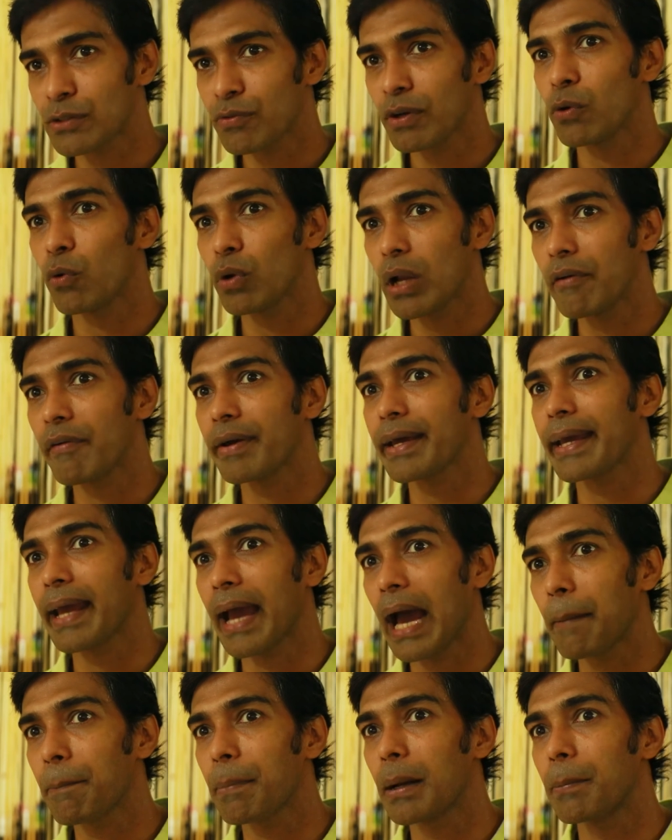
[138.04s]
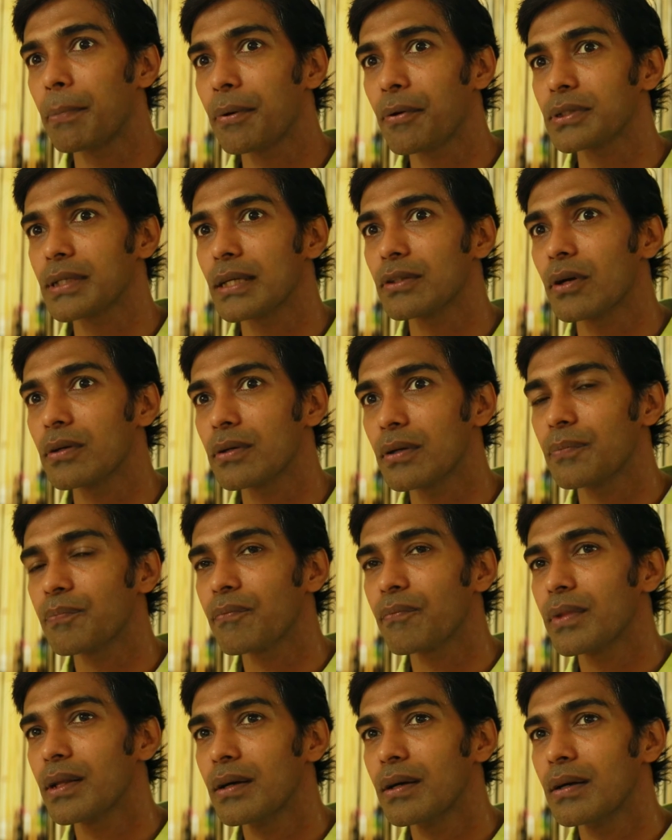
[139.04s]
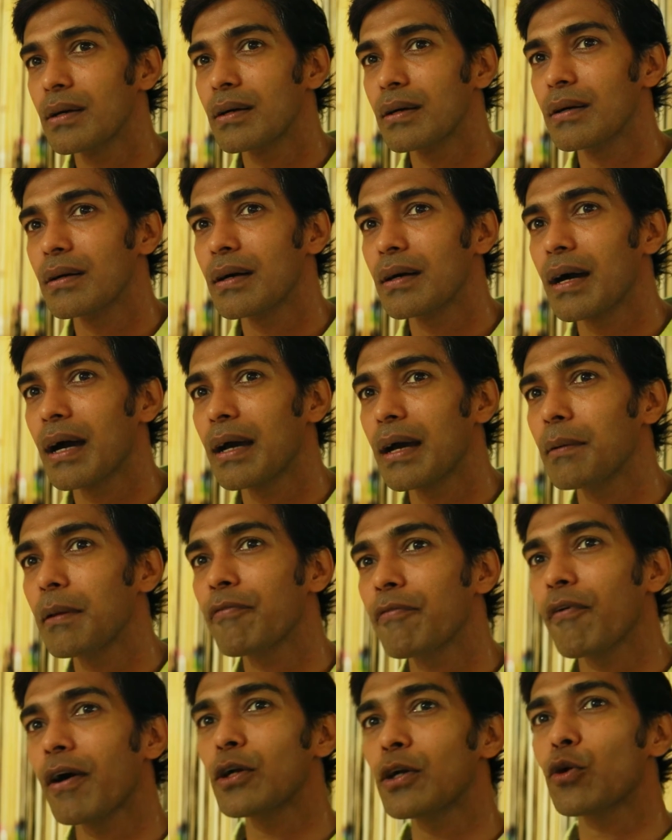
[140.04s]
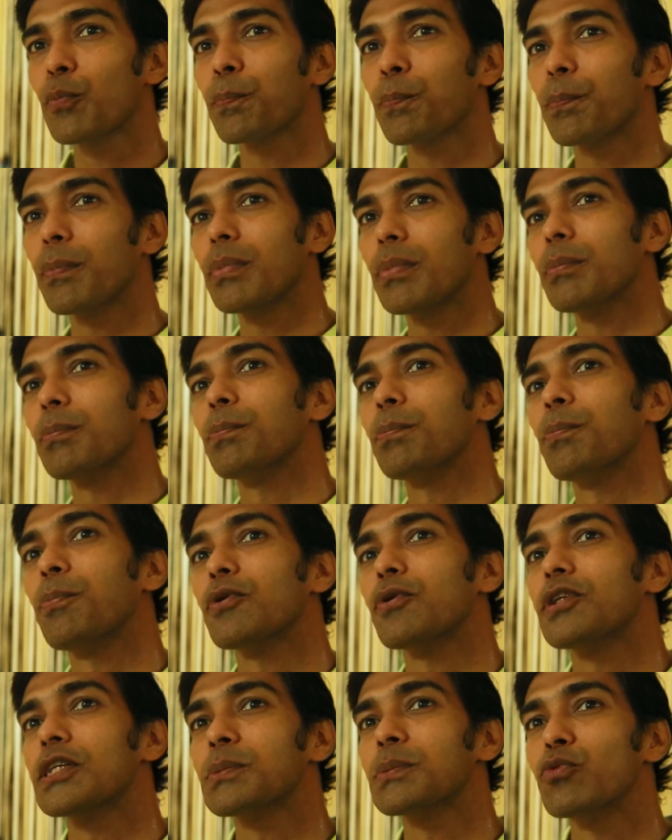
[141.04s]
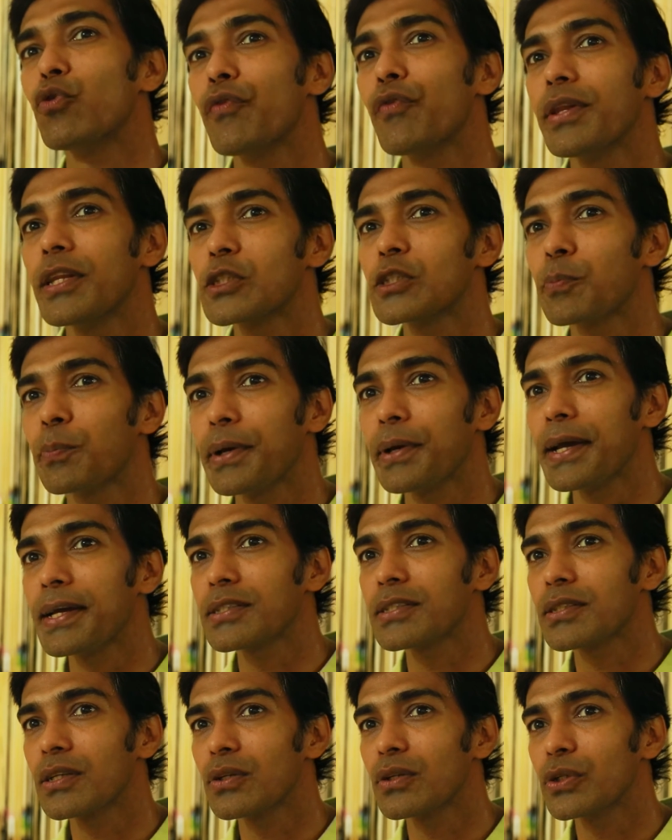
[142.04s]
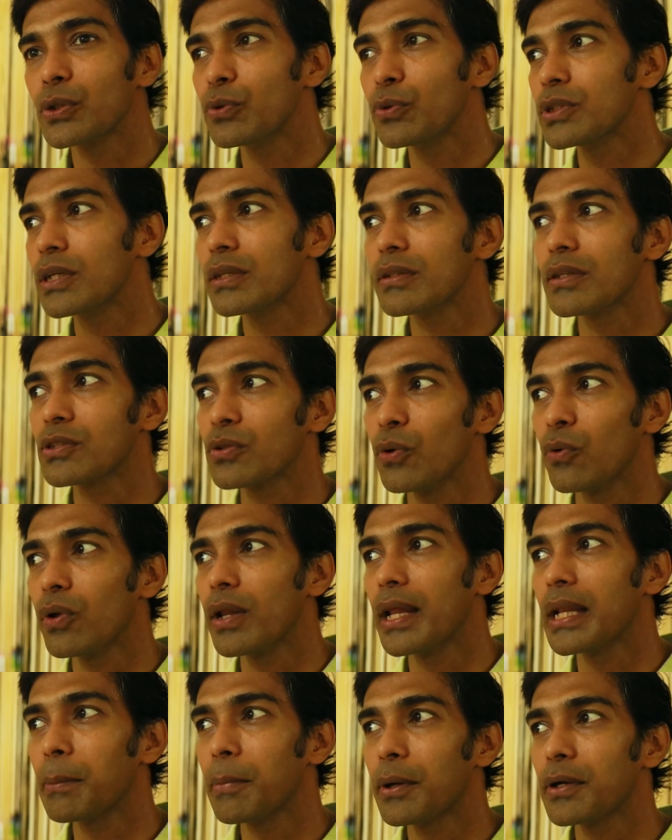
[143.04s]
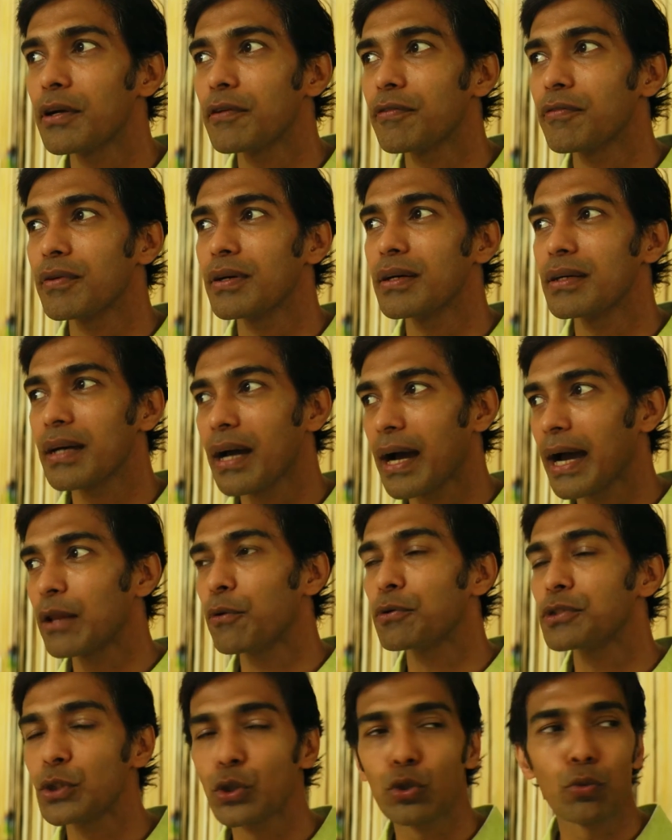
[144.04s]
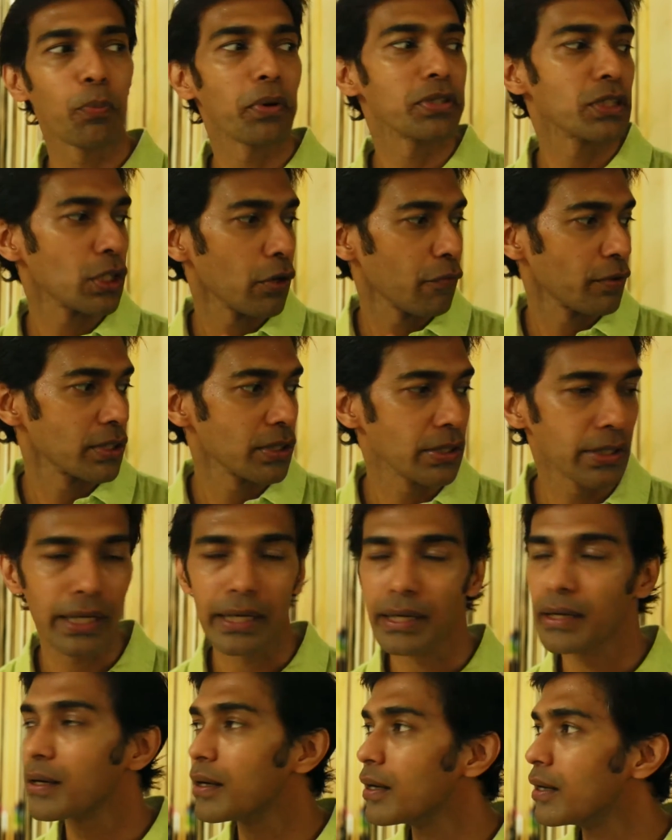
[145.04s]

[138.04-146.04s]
when Hola Venky happened, because I thought it'll be fun to put this movie in the space, using this whole element of the guy losing 2% of his dick,